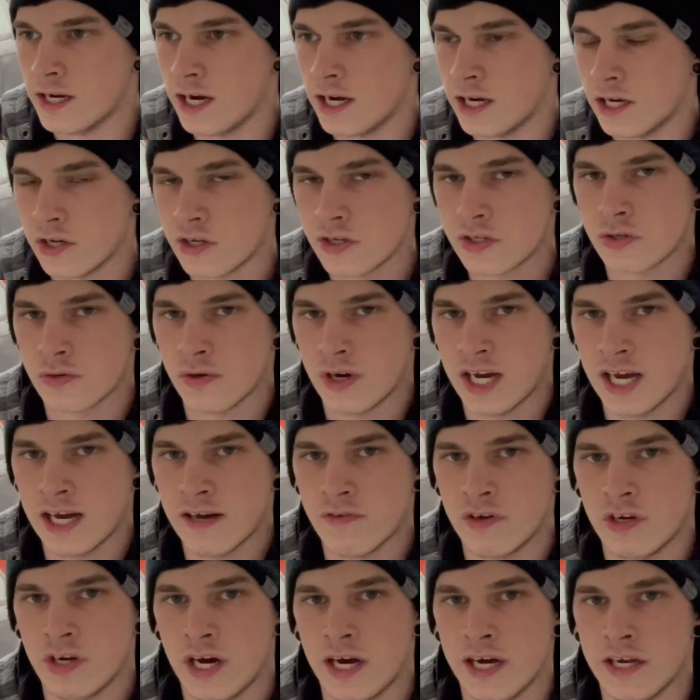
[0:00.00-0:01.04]
I also have
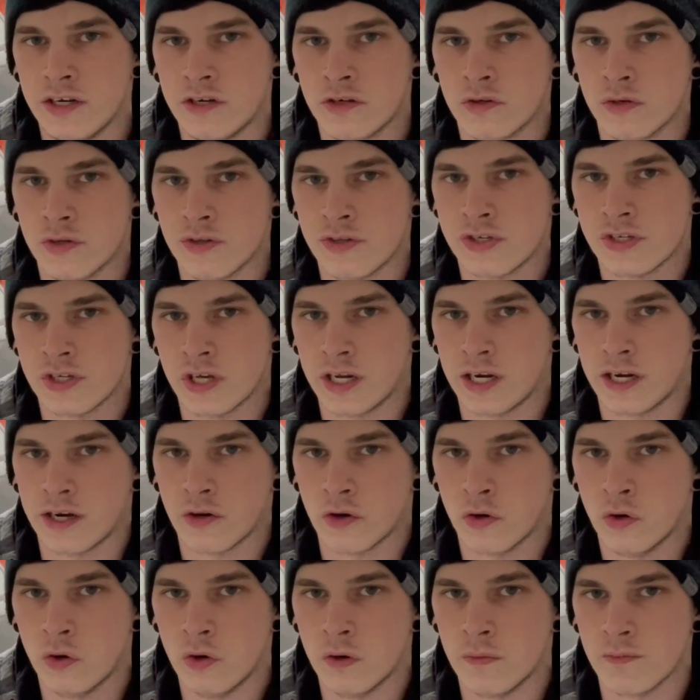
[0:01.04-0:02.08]
a nine-year-old son at
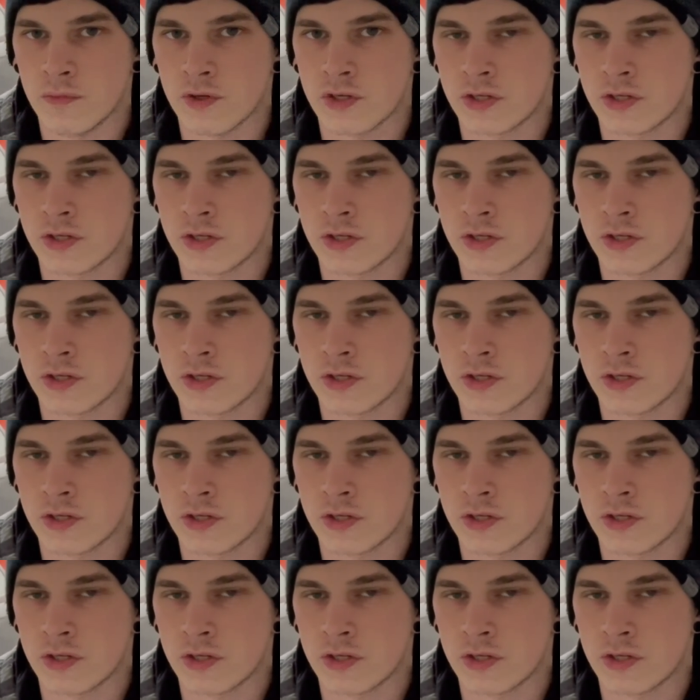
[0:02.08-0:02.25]
home,